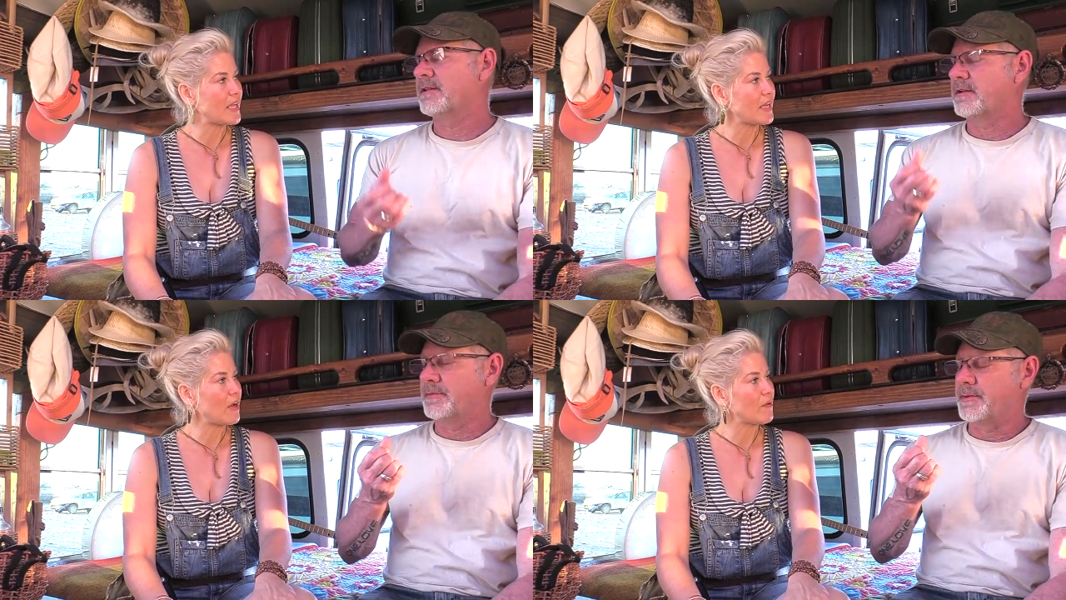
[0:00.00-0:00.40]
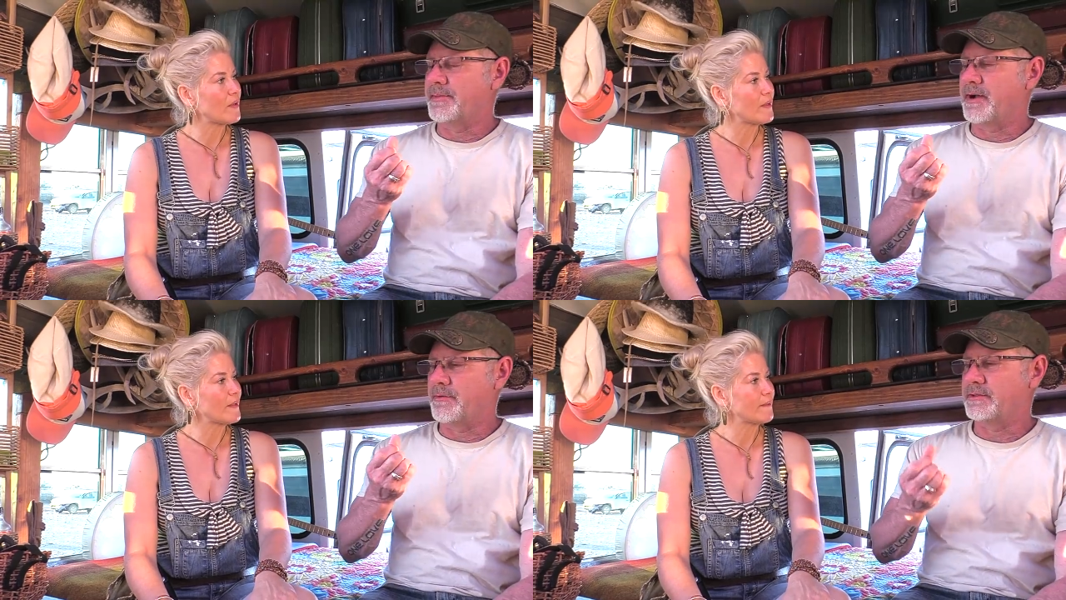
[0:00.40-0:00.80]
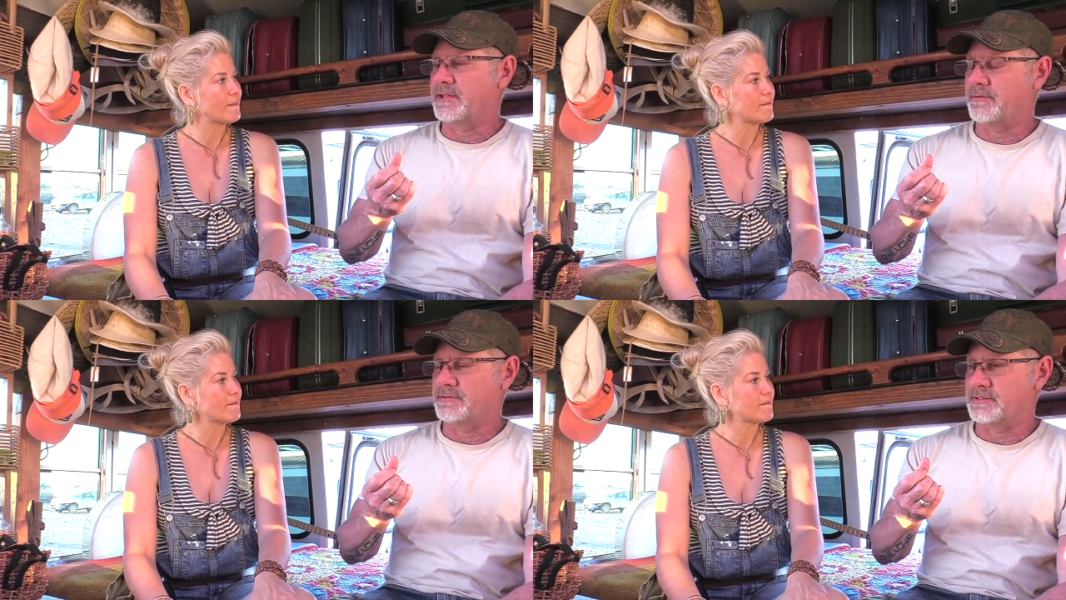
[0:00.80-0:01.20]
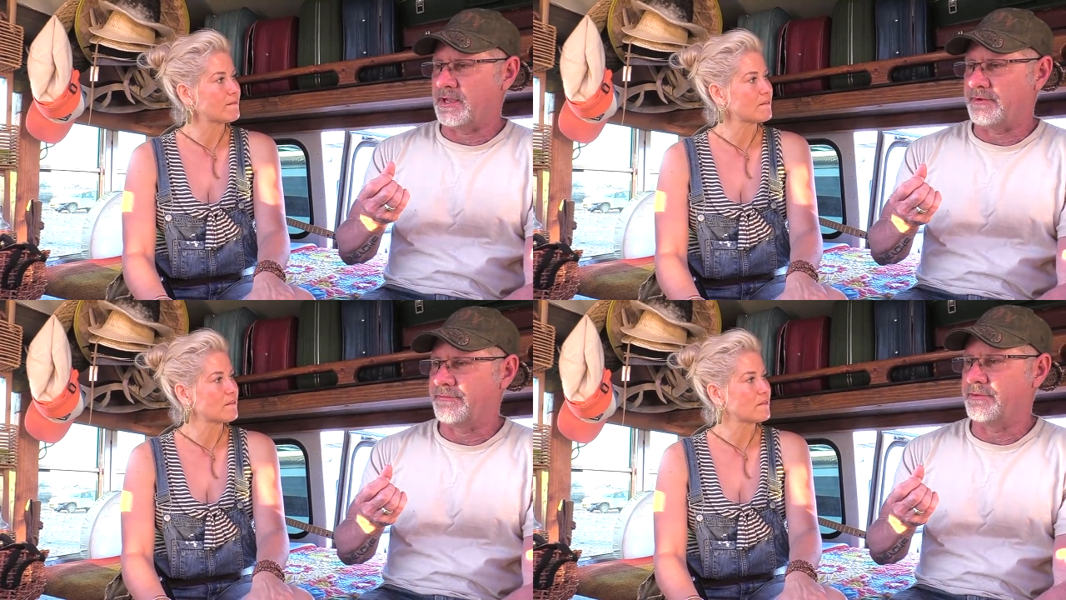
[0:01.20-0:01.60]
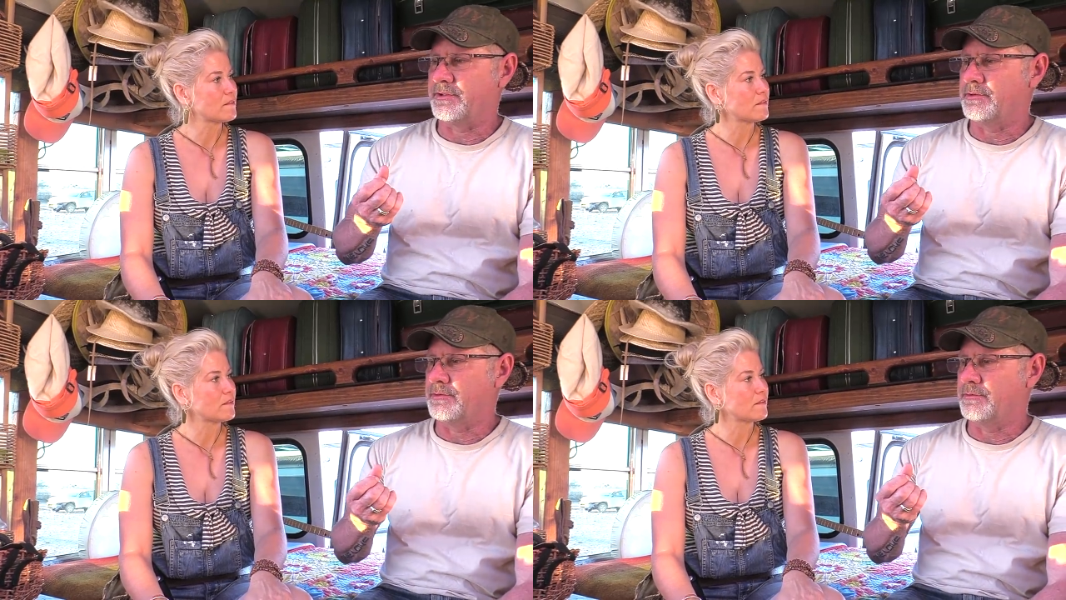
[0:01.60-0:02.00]
Speaker 1: Tell me a little bit about what that was like for
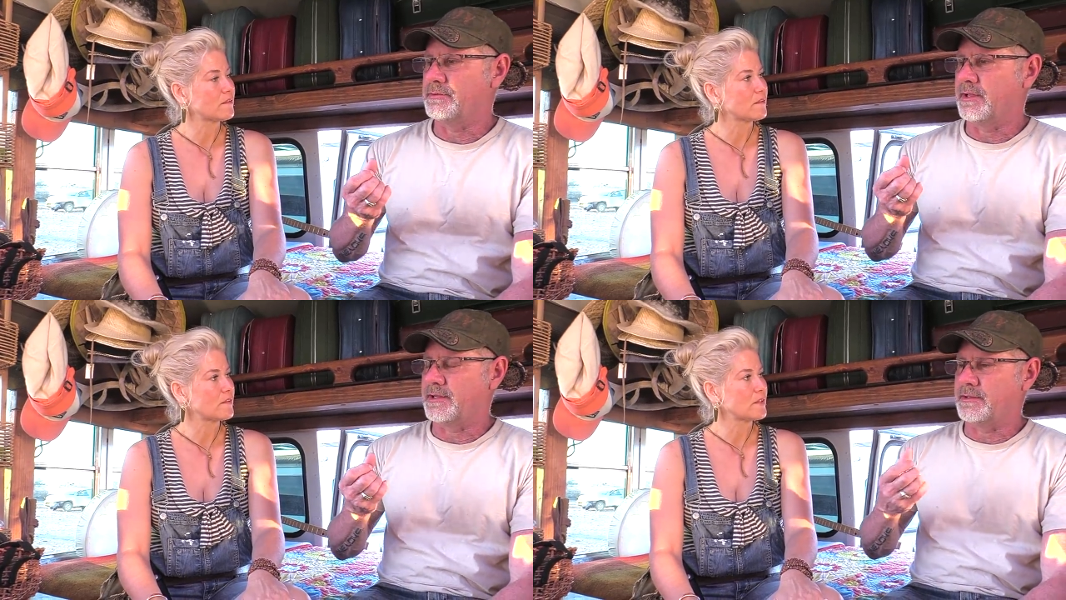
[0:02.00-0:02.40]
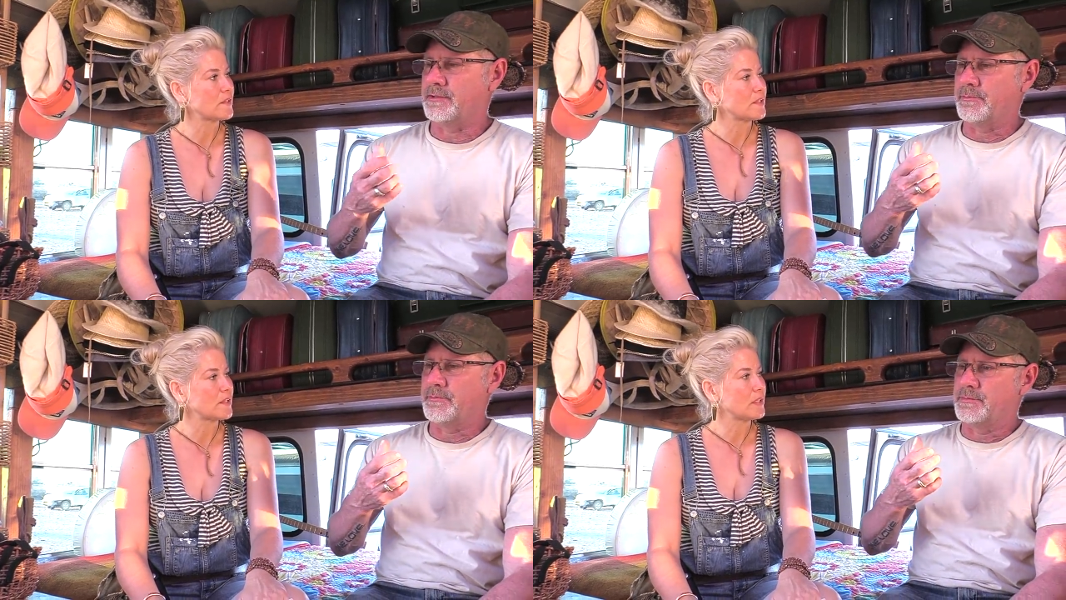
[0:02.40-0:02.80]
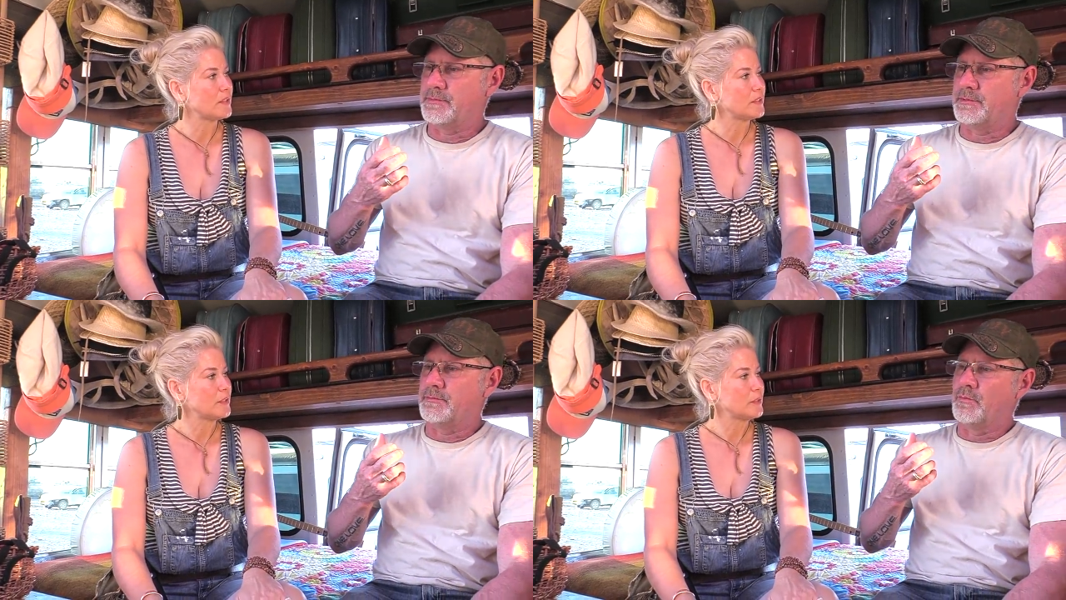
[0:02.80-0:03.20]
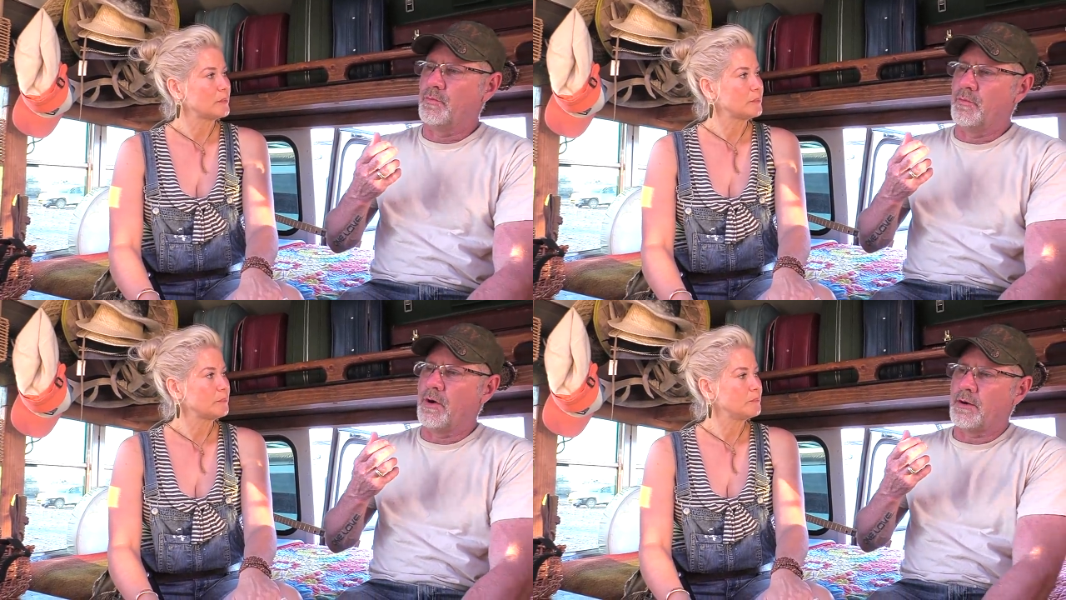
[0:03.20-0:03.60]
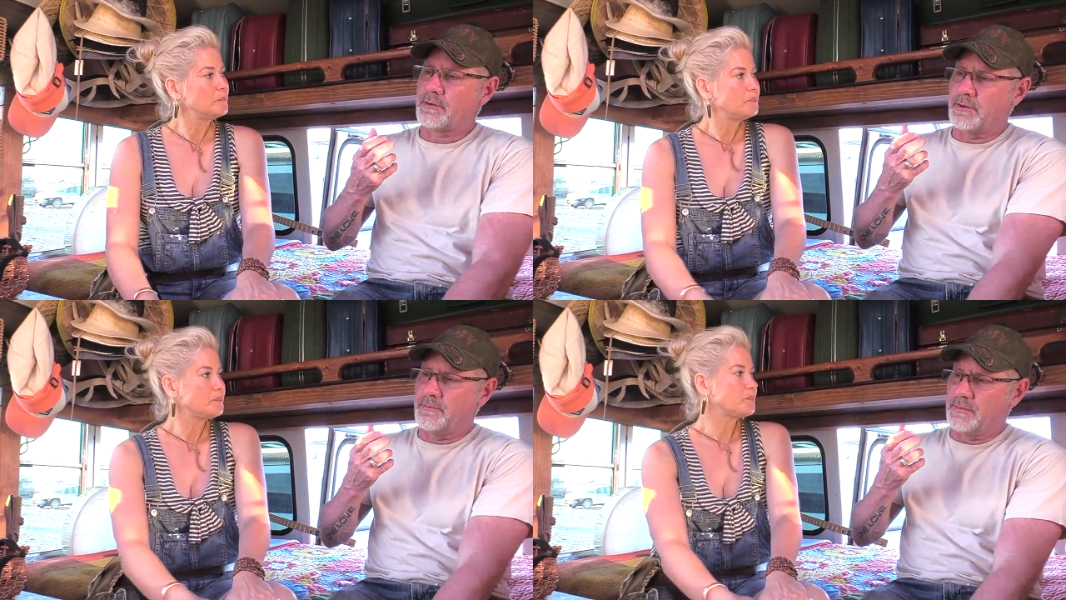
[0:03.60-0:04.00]
you. Like,
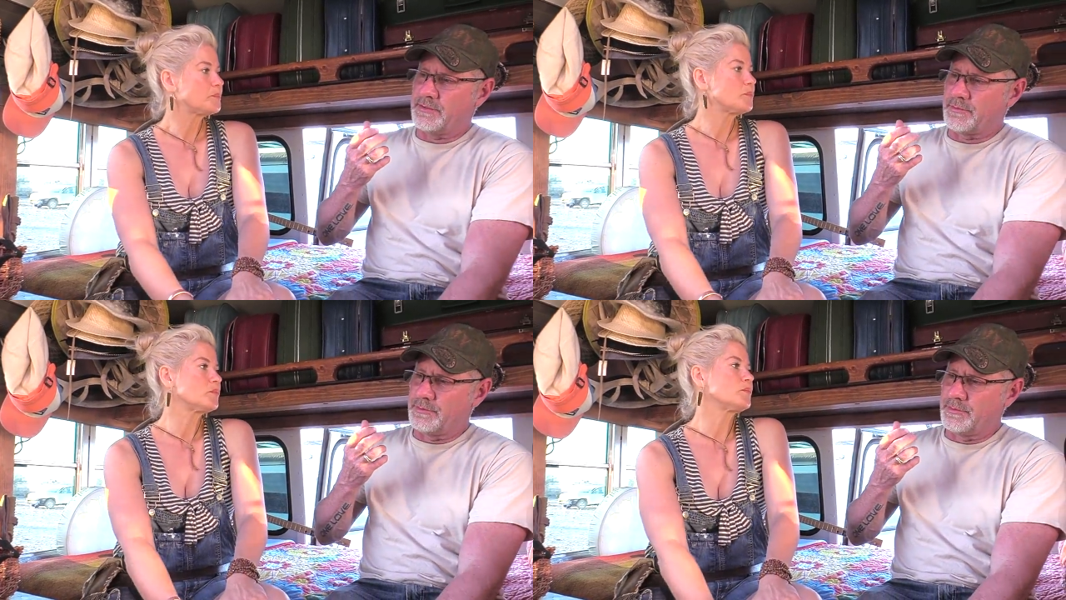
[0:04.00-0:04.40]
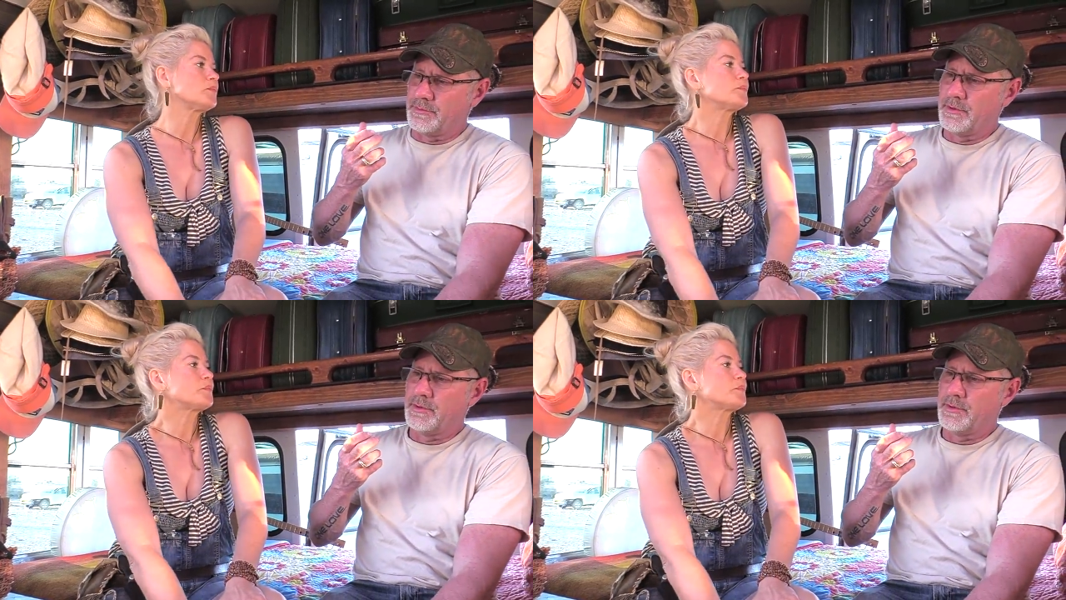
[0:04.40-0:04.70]
walk me through